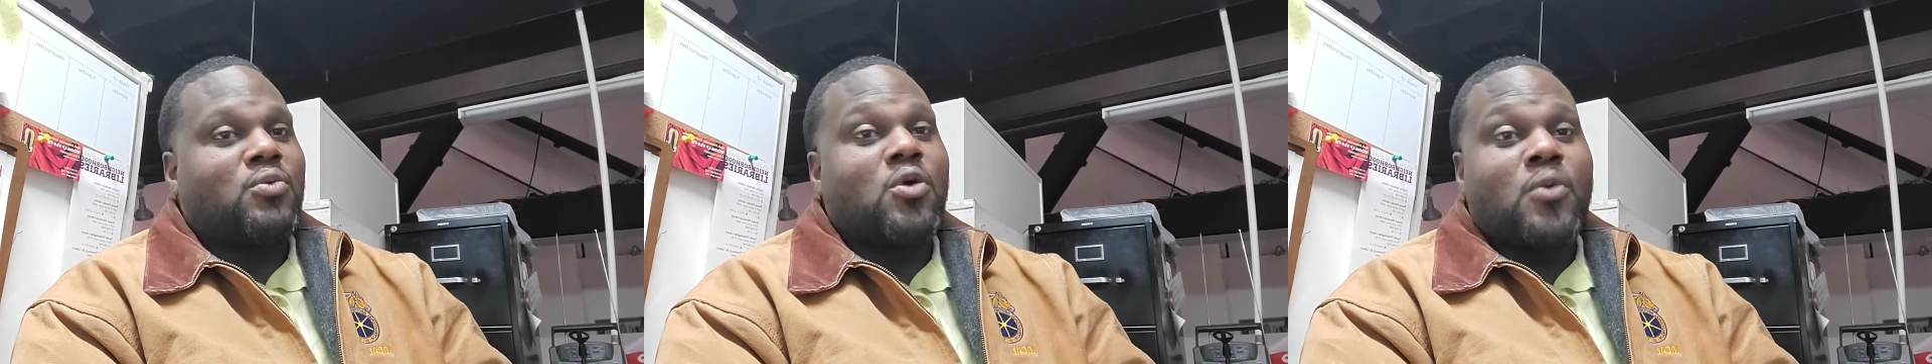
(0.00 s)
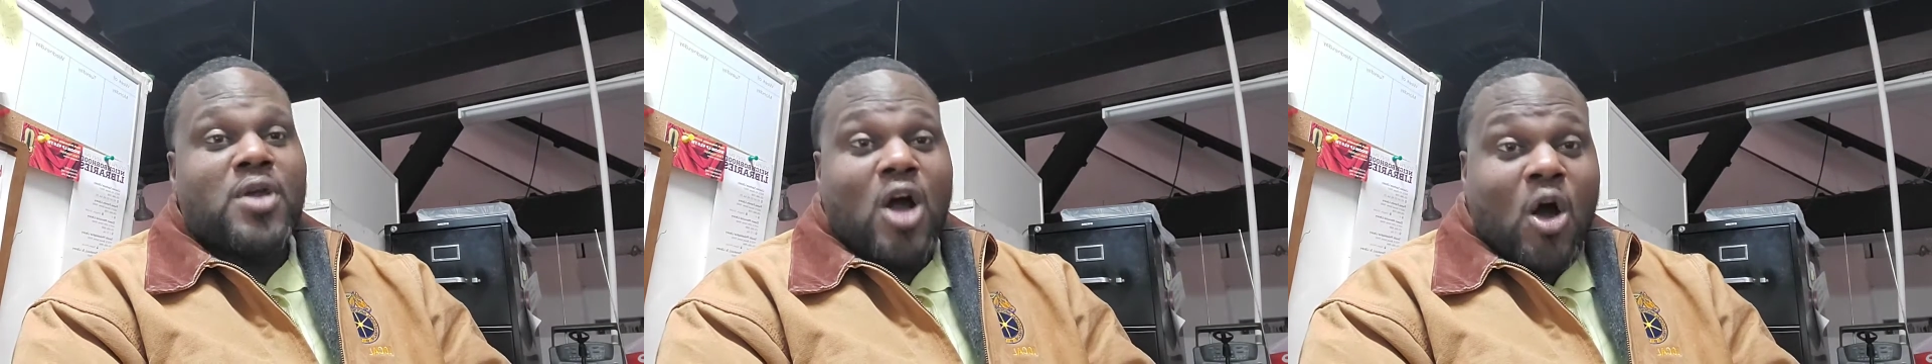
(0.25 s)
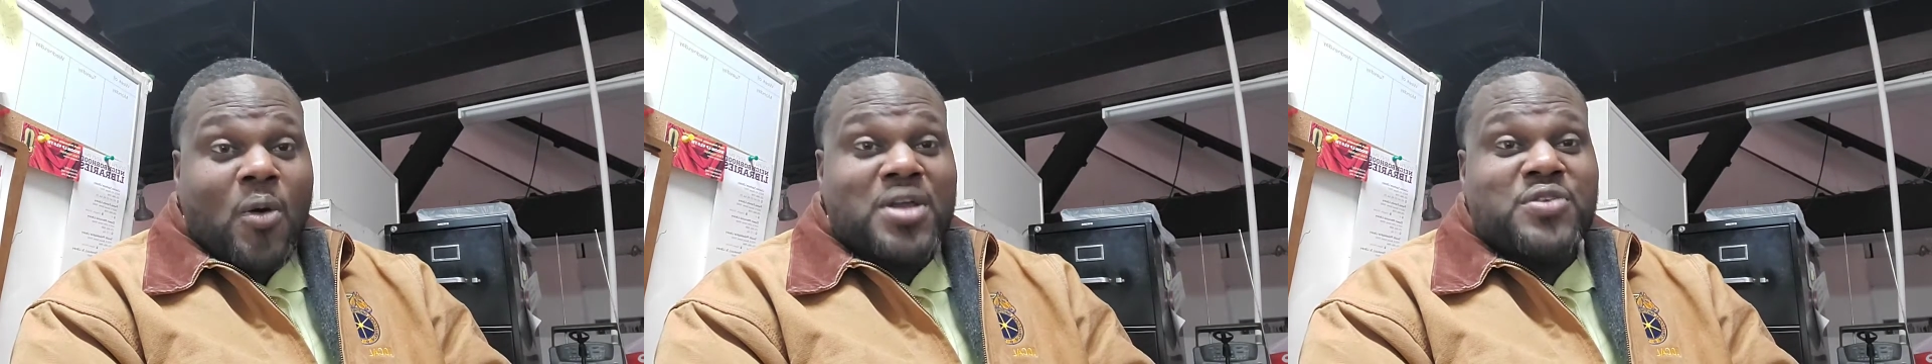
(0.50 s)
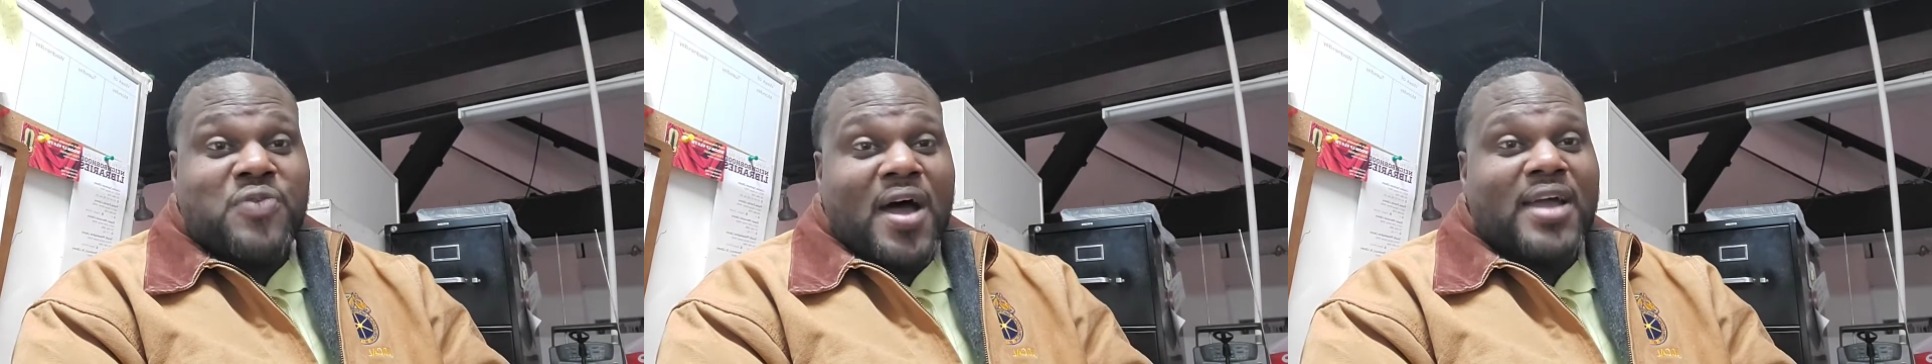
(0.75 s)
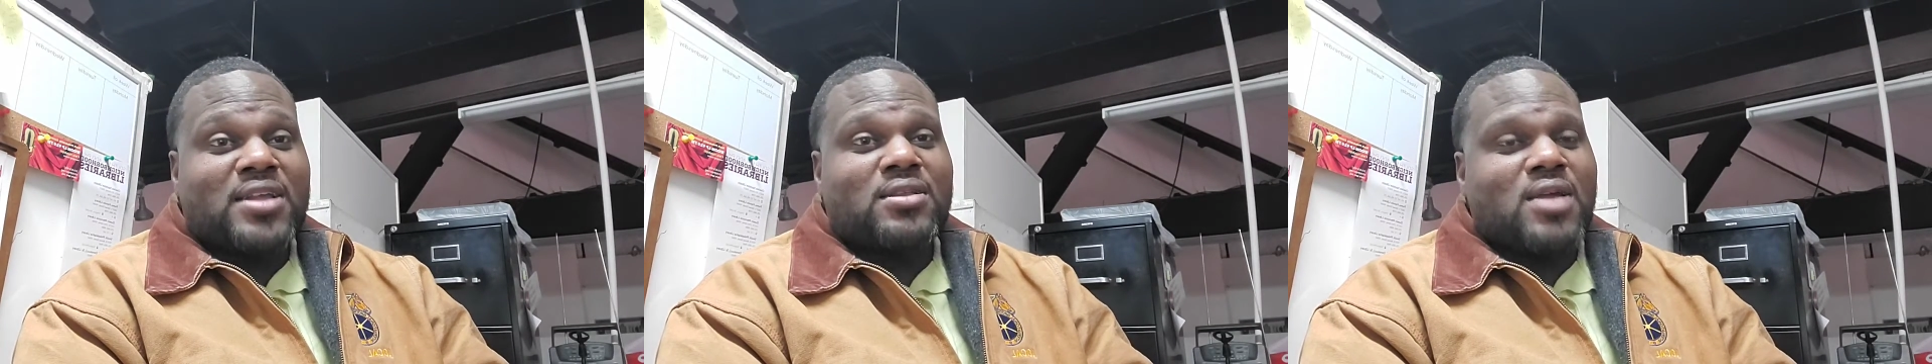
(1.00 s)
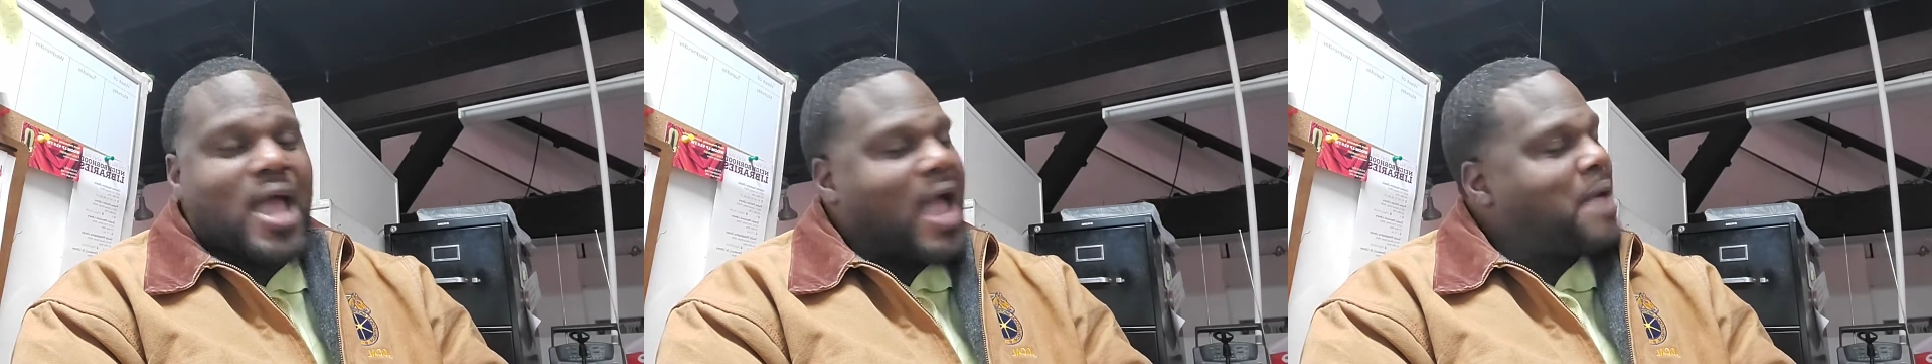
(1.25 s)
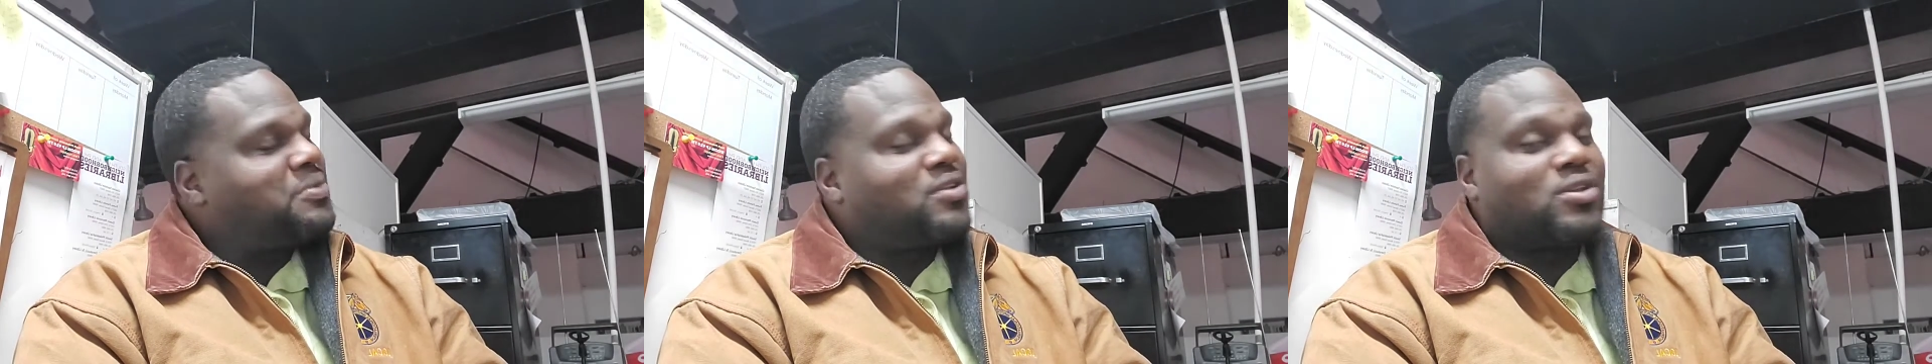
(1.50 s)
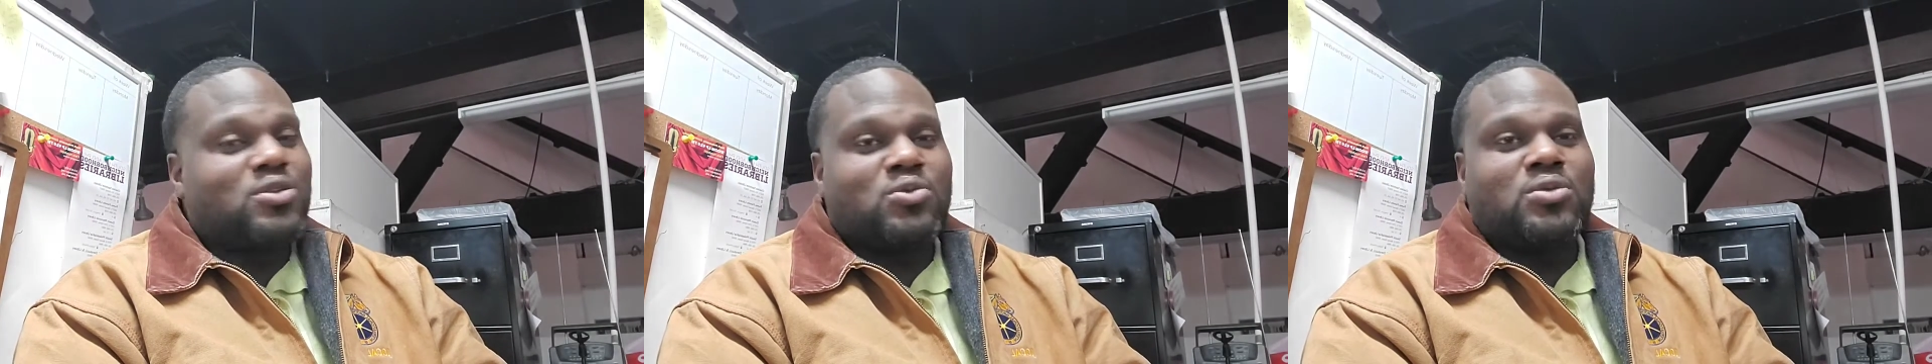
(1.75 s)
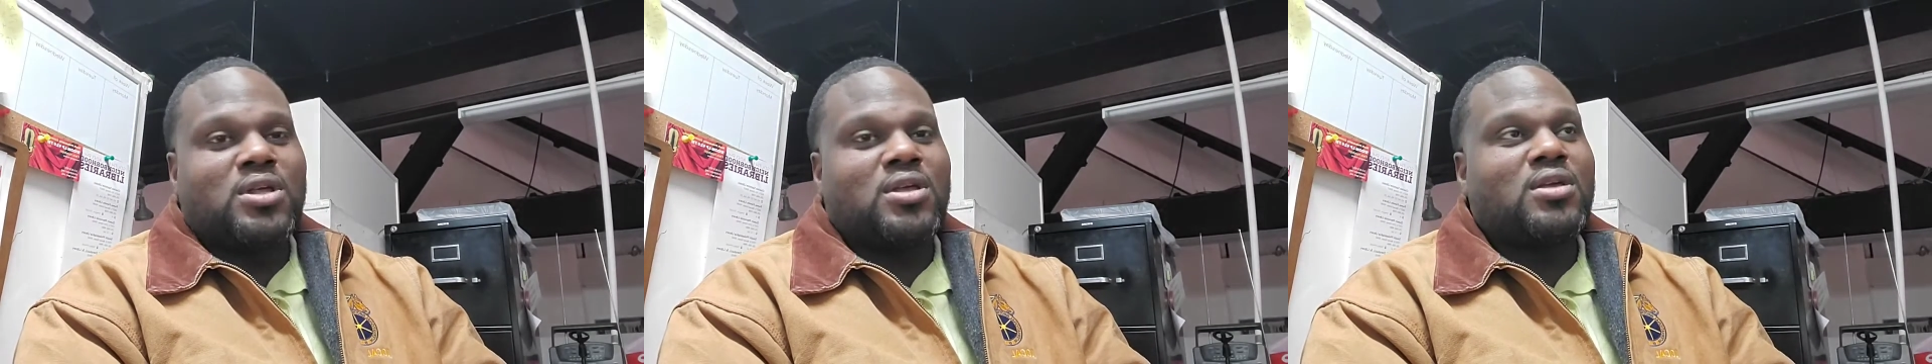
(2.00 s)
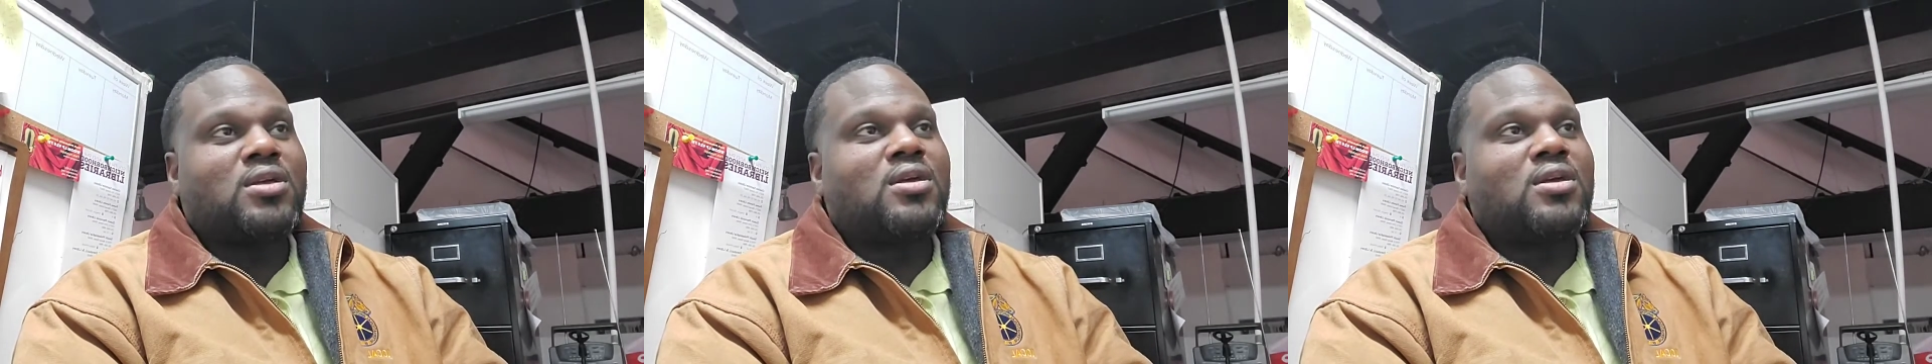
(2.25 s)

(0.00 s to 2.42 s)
Will we always fight? Absolutely.